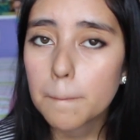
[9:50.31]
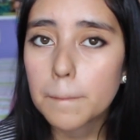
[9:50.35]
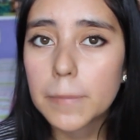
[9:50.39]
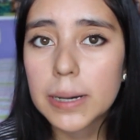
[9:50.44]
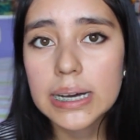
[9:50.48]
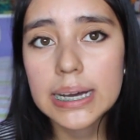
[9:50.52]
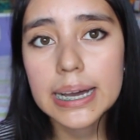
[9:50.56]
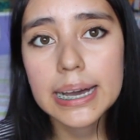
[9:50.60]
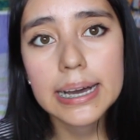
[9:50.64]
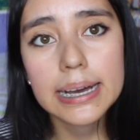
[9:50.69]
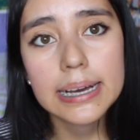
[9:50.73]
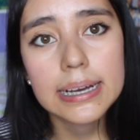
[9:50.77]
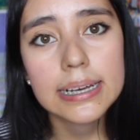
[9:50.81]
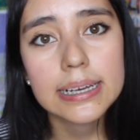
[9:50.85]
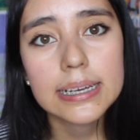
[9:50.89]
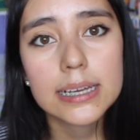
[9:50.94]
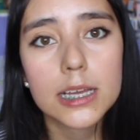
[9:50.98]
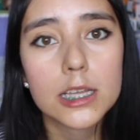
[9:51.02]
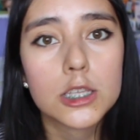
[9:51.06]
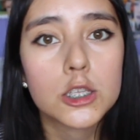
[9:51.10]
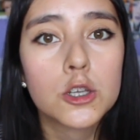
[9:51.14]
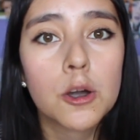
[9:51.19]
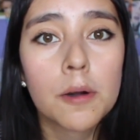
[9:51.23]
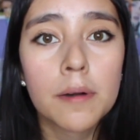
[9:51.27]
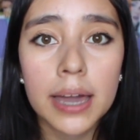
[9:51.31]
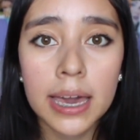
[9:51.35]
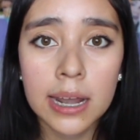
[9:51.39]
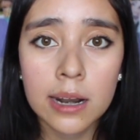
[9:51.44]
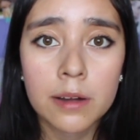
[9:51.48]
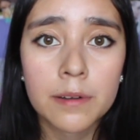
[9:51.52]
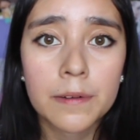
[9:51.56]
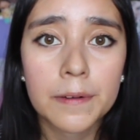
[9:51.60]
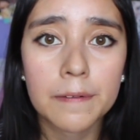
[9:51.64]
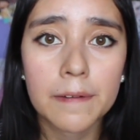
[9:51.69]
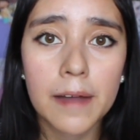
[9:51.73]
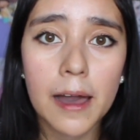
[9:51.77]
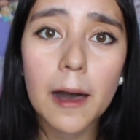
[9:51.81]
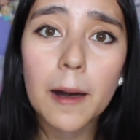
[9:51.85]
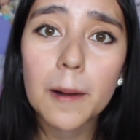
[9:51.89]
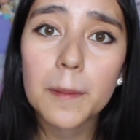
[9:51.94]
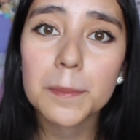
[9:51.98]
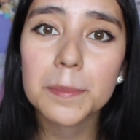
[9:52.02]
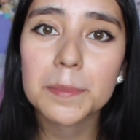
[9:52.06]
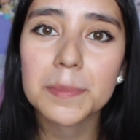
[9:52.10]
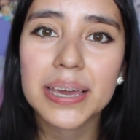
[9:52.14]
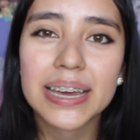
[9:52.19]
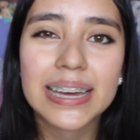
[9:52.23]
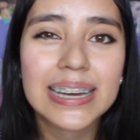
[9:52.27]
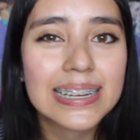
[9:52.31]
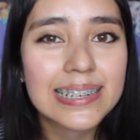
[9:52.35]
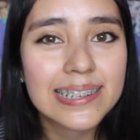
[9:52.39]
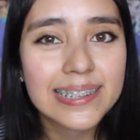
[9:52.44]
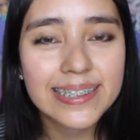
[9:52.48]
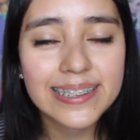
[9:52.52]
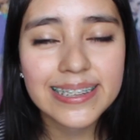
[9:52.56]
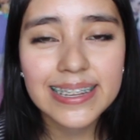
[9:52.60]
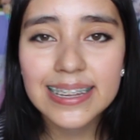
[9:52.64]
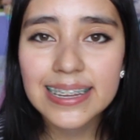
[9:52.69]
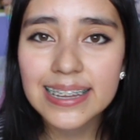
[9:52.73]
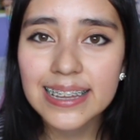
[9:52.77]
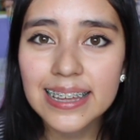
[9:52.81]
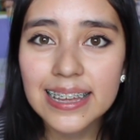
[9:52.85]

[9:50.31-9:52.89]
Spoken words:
but don't get overwhelmed, because